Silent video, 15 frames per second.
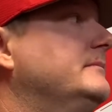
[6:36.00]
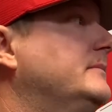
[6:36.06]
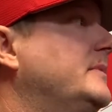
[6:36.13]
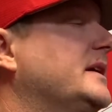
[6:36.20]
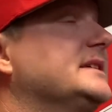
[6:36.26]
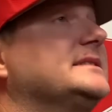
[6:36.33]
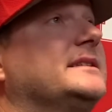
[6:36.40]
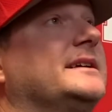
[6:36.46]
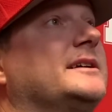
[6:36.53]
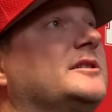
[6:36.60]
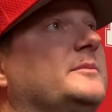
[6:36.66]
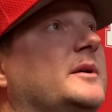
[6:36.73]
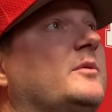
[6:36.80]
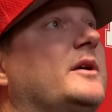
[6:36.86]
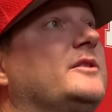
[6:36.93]
because of the
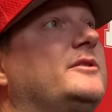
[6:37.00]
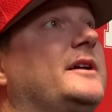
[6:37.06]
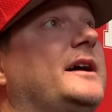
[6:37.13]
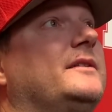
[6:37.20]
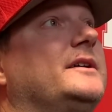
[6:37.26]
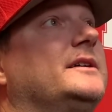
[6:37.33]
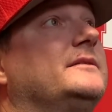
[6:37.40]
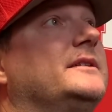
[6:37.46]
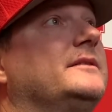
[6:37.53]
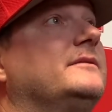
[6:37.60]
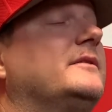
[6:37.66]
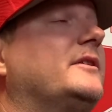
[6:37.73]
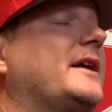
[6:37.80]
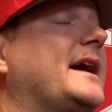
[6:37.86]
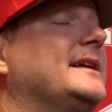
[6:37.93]
inclement weather down there.
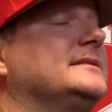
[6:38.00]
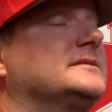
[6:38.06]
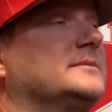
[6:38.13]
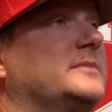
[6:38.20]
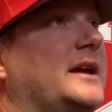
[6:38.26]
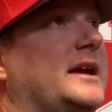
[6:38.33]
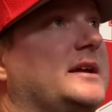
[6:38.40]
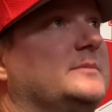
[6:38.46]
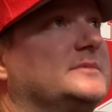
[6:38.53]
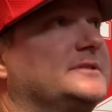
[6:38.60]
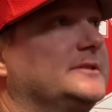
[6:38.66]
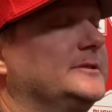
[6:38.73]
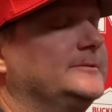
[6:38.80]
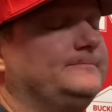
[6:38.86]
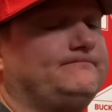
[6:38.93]
They're adding some games,
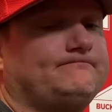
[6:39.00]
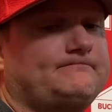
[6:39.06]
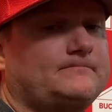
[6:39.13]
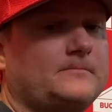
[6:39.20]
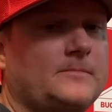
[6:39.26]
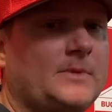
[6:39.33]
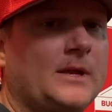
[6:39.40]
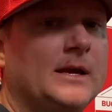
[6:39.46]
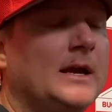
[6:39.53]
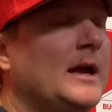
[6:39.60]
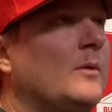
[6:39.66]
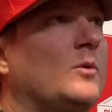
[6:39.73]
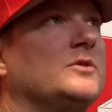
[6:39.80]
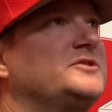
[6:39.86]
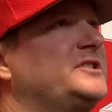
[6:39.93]
so
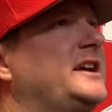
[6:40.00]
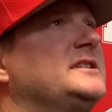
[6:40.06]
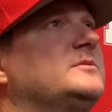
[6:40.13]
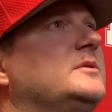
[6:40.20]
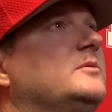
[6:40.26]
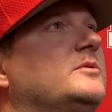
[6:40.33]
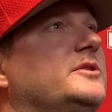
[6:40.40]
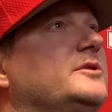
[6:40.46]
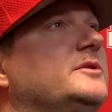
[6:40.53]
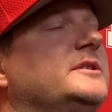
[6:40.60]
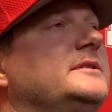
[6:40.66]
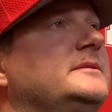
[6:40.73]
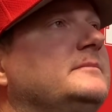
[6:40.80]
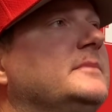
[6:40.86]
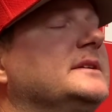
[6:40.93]
won't change what we're
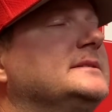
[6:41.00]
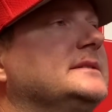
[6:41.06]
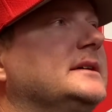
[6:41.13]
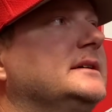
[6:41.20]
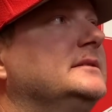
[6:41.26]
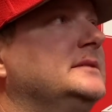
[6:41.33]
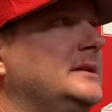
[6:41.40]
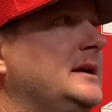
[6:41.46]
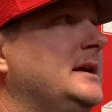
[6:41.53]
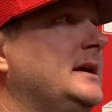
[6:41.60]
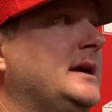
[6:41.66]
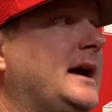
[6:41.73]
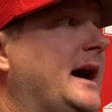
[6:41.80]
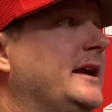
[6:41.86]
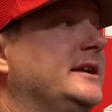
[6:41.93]
doing, but.
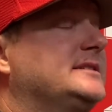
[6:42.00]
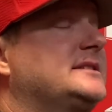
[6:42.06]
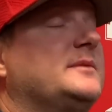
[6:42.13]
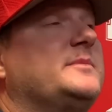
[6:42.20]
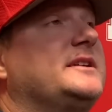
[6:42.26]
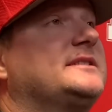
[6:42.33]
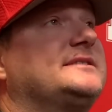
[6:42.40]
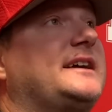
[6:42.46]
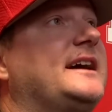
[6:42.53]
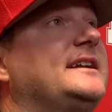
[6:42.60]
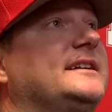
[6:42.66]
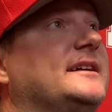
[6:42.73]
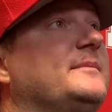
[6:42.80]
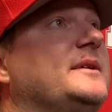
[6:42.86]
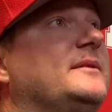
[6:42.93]
And it's going to be
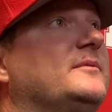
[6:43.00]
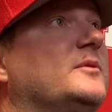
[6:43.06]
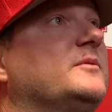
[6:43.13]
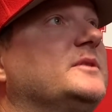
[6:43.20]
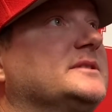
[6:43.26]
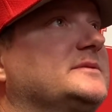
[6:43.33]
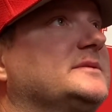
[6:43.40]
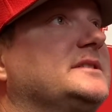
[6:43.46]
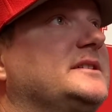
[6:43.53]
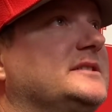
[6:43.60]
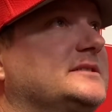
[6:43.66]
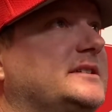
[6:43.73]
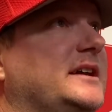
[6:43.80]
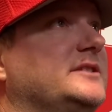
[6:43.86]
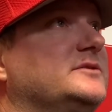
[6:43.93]
exciting. I mean, when this was on the
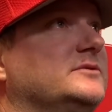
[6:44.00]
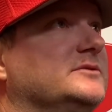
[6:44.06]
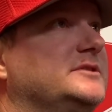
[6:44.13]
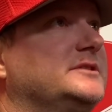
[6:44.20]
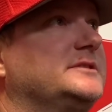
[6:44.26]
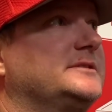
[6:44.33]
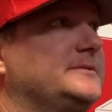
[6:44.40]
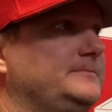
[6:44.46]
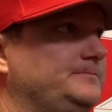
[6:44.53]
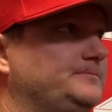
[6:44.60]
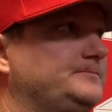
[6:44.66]
schedule, just